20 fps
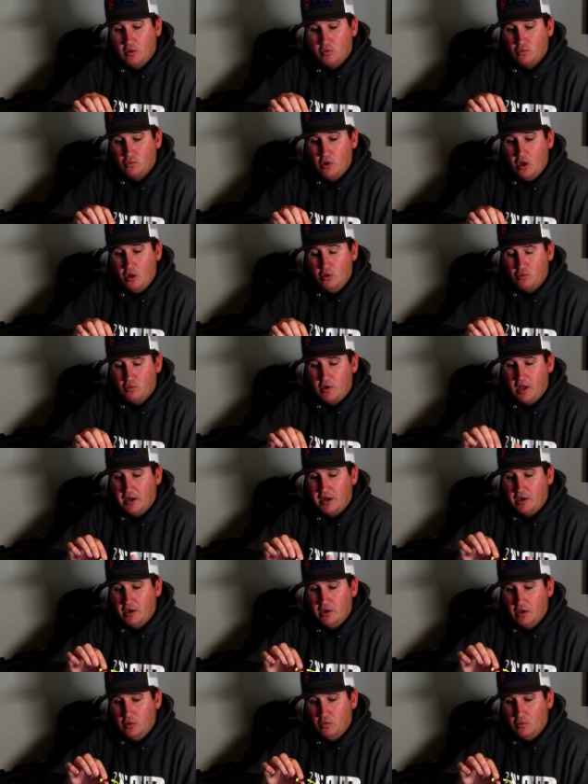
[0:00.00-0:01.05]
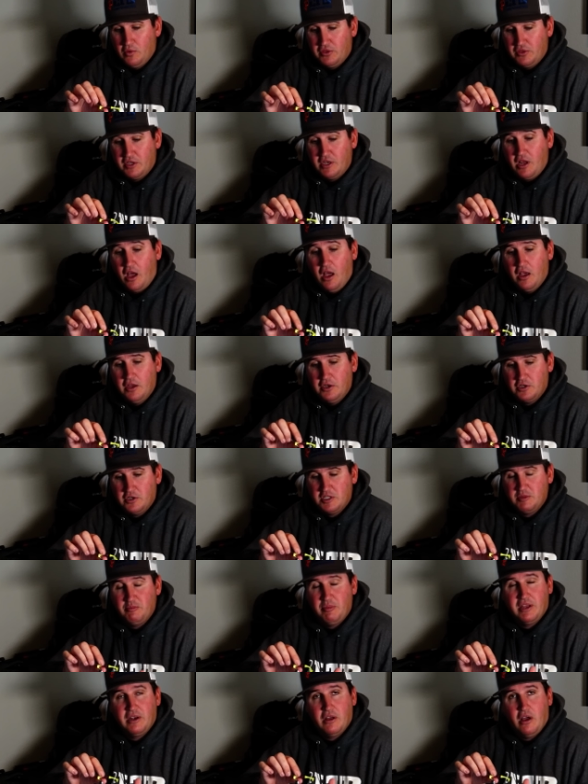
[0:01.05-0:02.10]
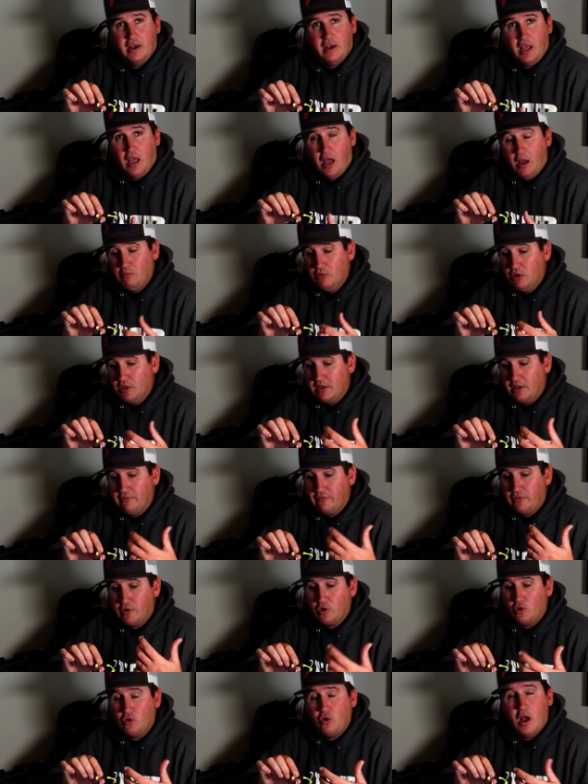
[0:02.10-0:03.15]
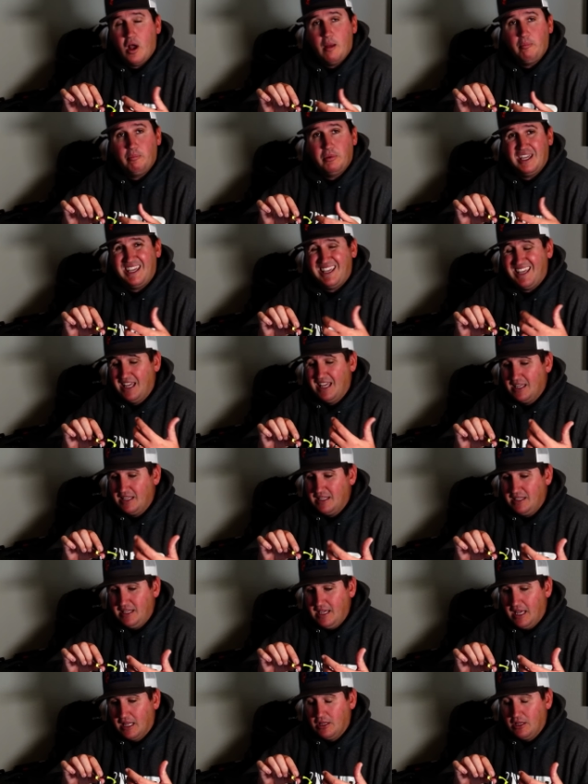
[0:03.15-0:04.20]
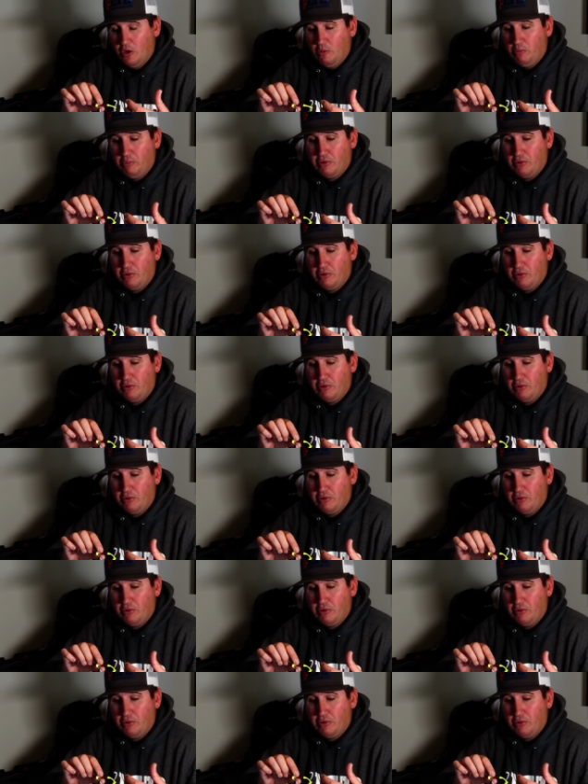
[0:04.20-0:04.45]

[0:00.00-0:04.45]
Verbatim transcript: Roadrunner with an underspin on it. I'm looking for crappie, yellow